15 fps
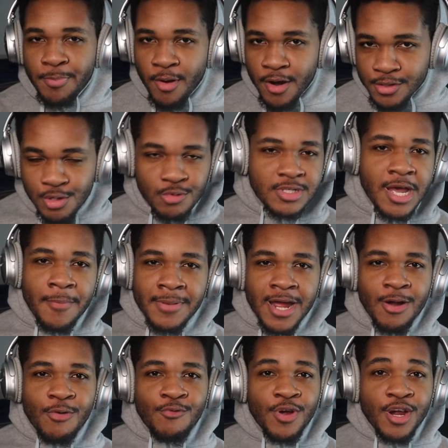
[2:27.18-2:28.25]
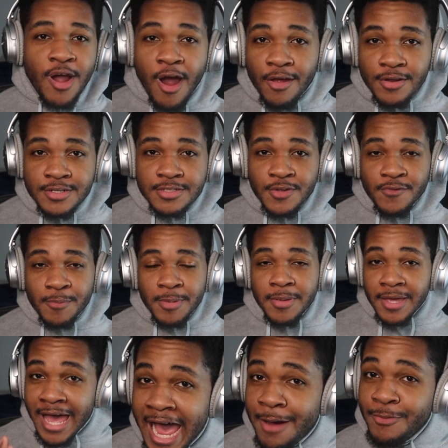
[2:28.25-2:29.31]
part 2 is coming out regardless, you feel me?
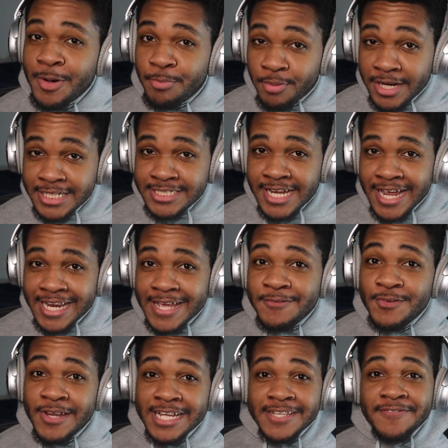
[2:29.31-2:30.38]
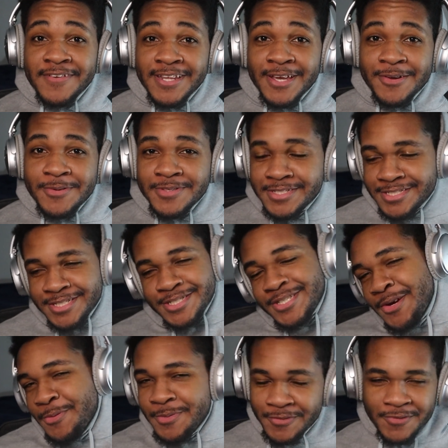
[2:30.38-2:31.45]
I would appreciate it if you like the video just to
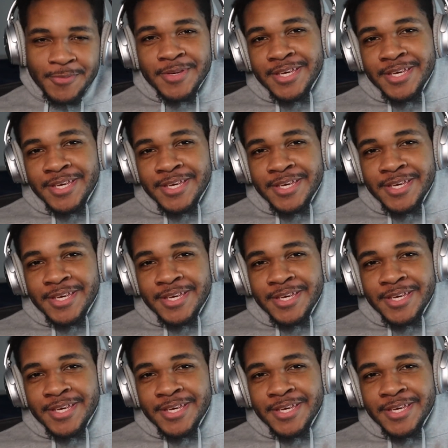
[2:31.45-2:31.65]
show, you feel